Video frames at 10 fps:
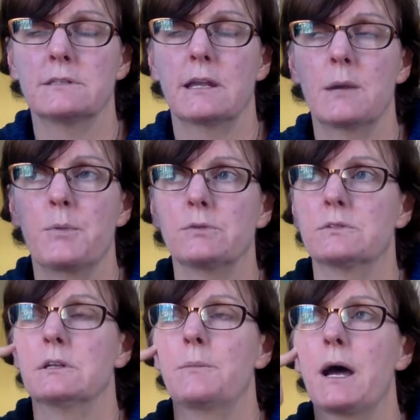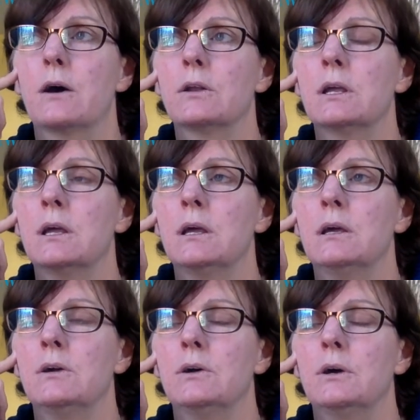that I posted about,
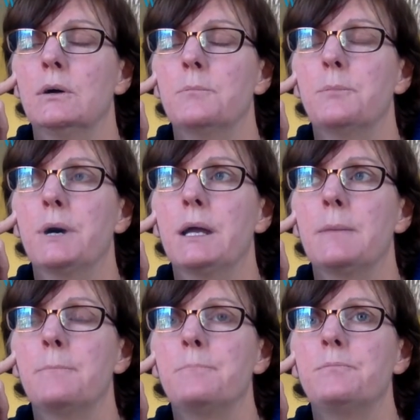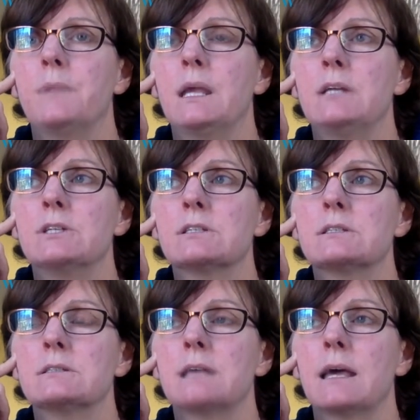but he
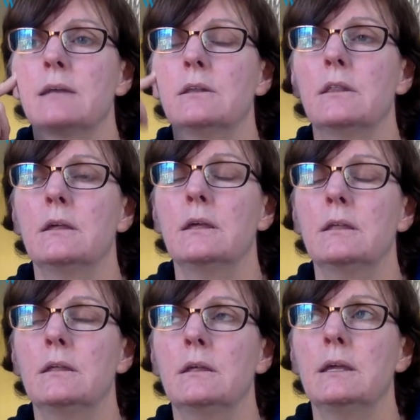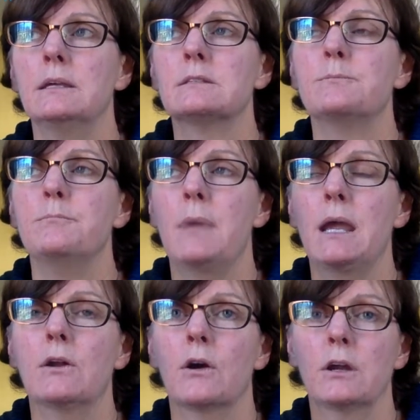just said his
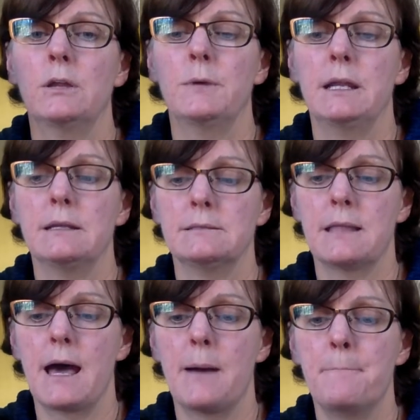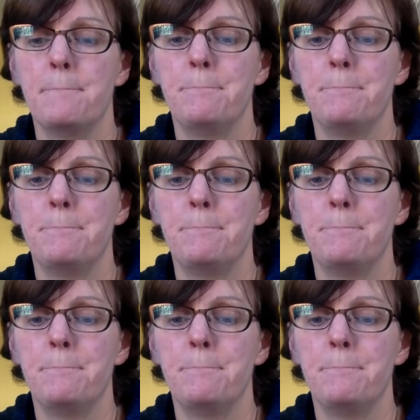main argument is that